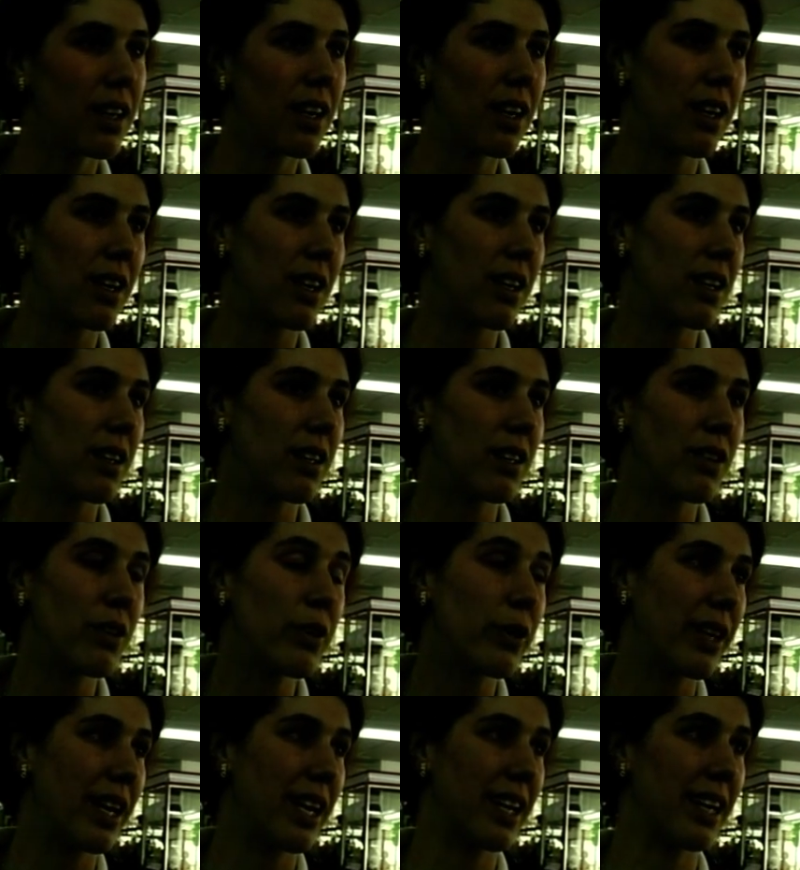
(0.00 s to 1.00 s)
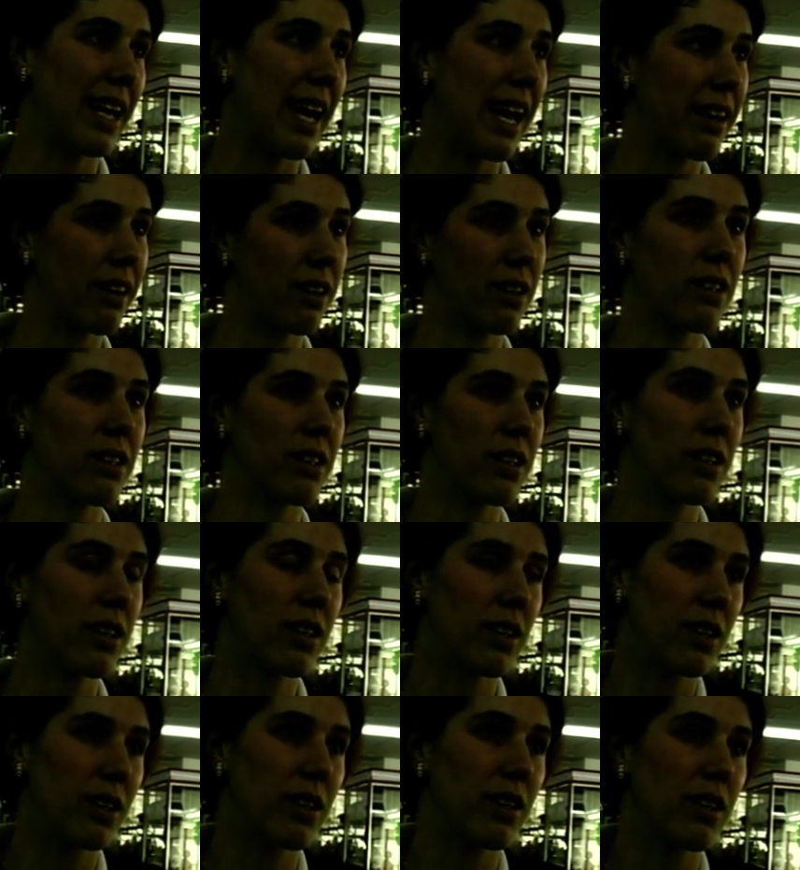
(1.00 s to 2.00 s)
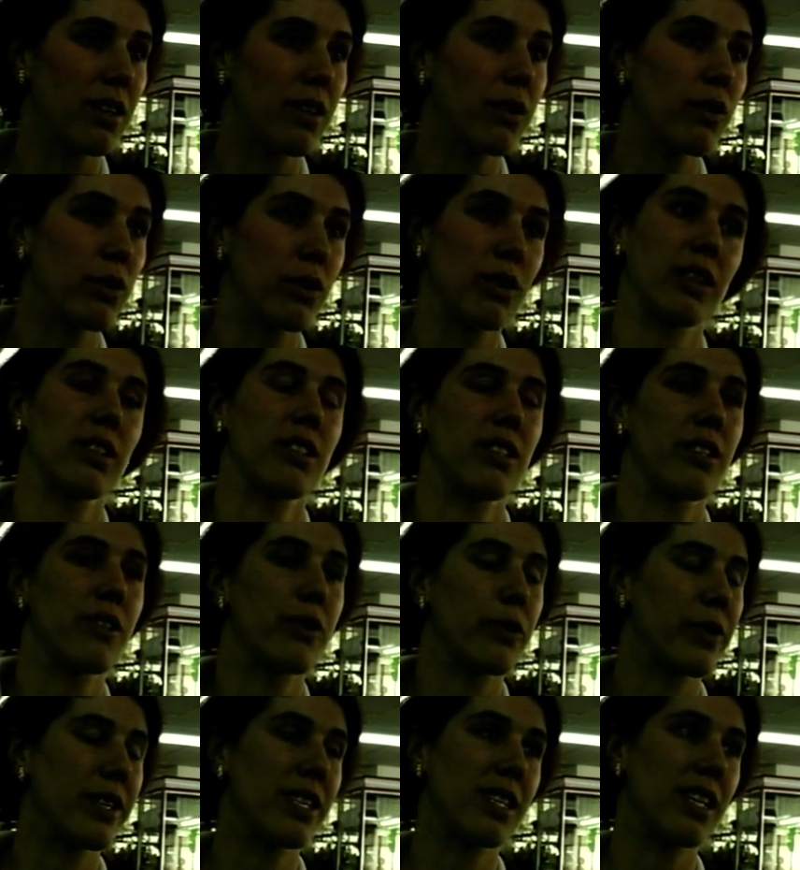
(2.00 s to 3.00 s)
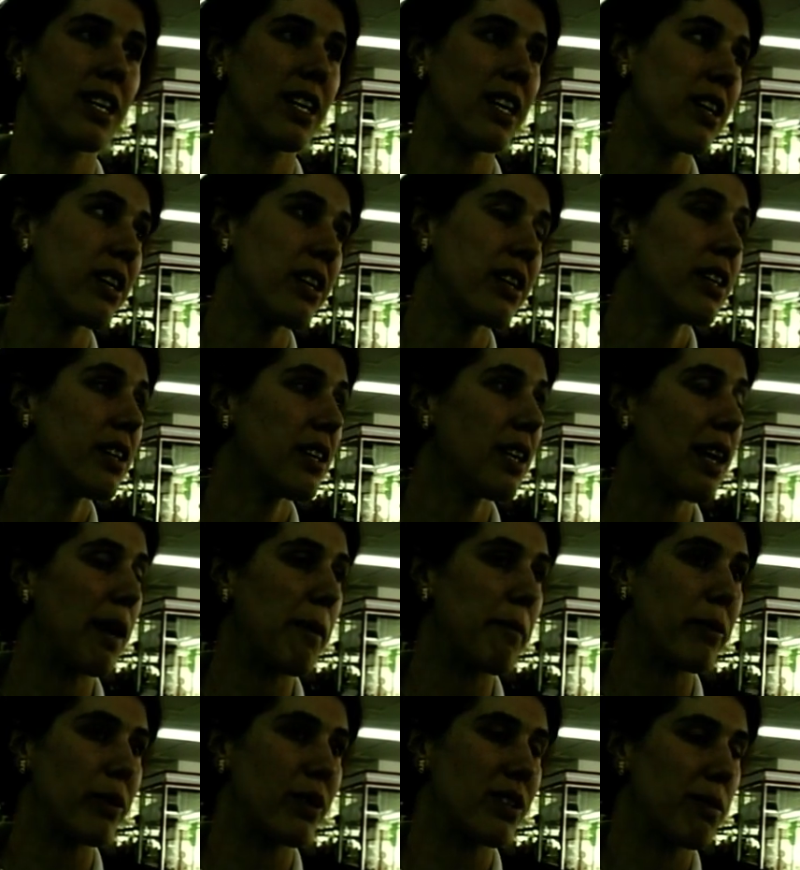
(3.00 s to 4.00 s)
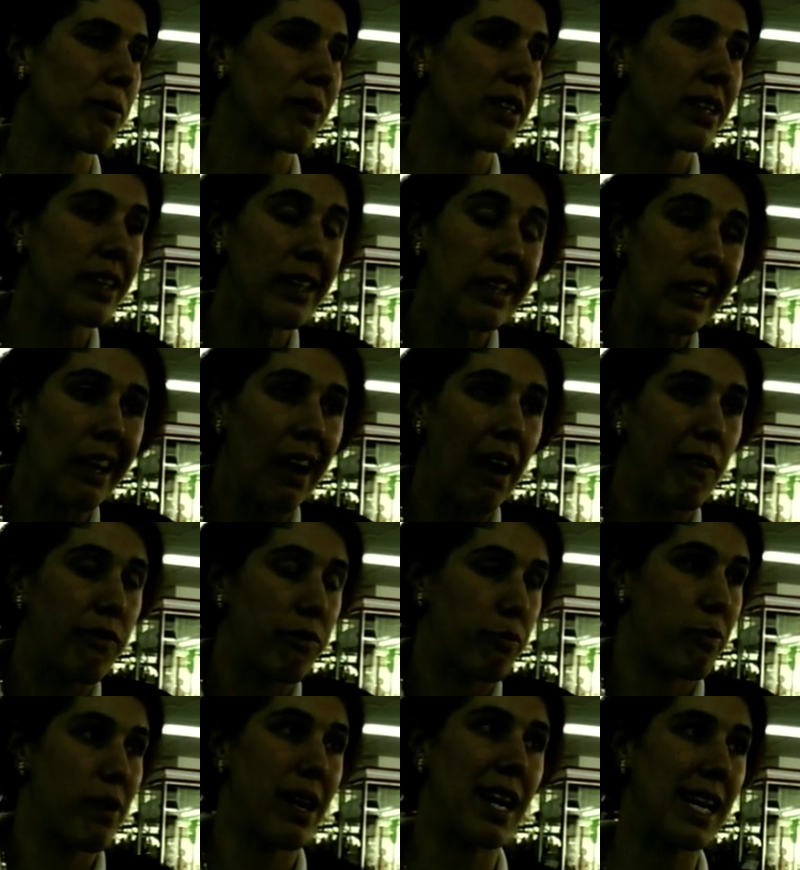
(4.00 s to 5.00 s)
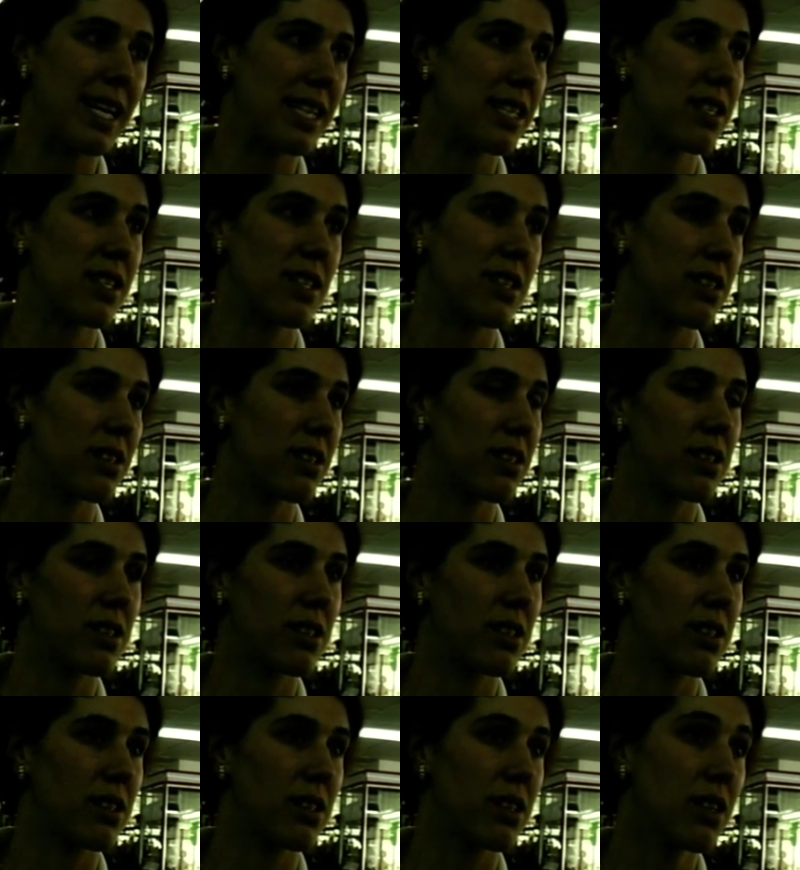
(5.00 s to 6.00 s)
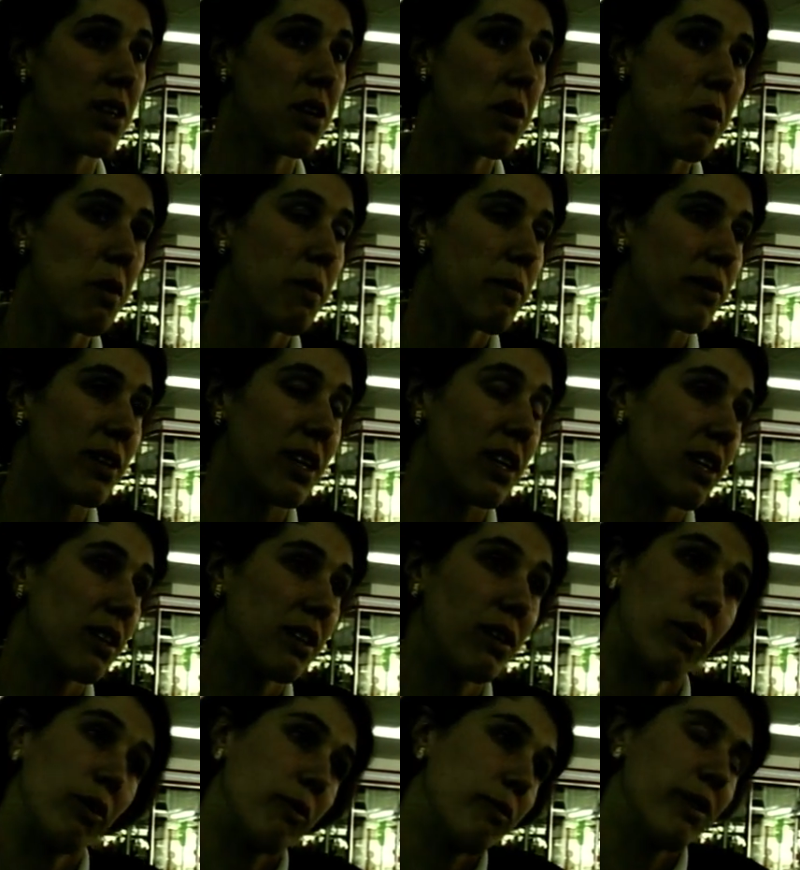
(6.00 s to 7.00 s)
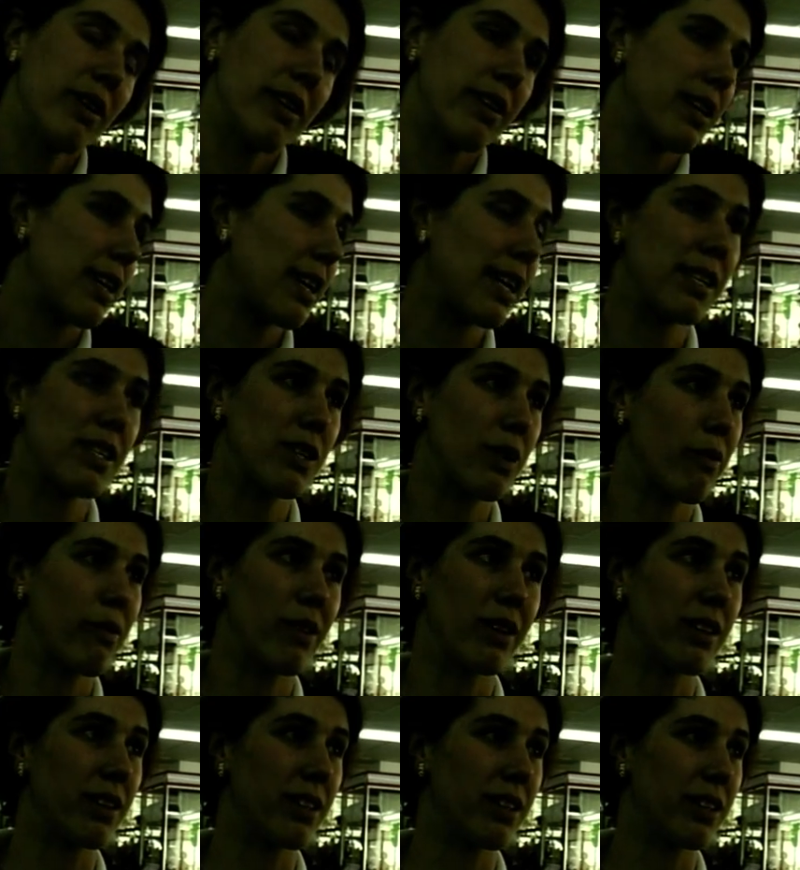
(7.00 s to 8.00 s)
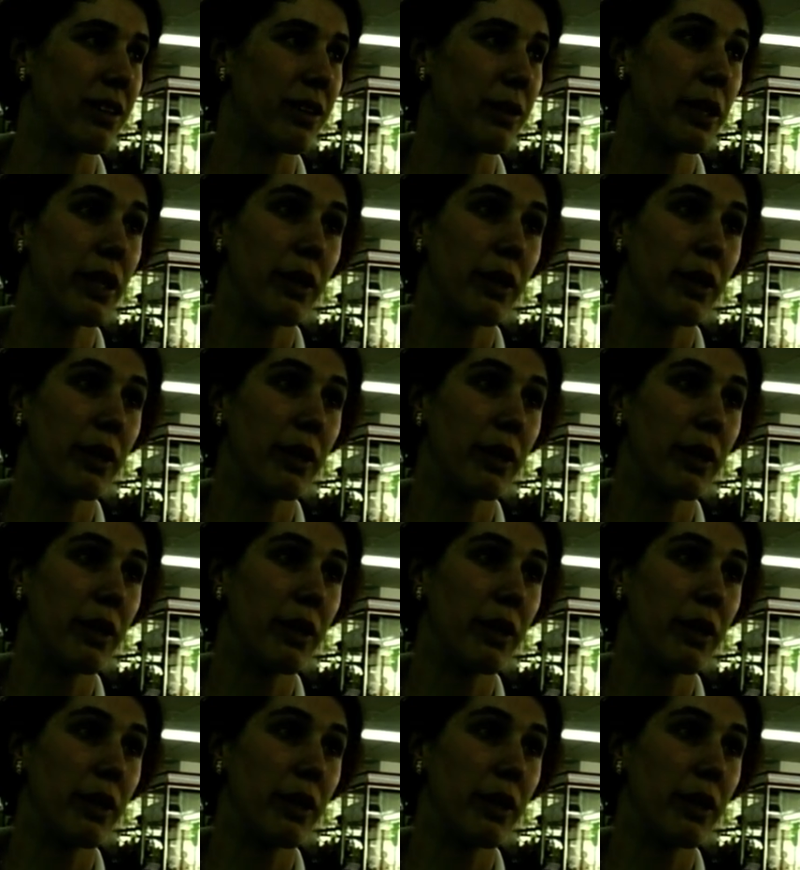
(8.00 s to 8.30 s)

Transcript: and you can get good accessories here and approximately half price of the rest of the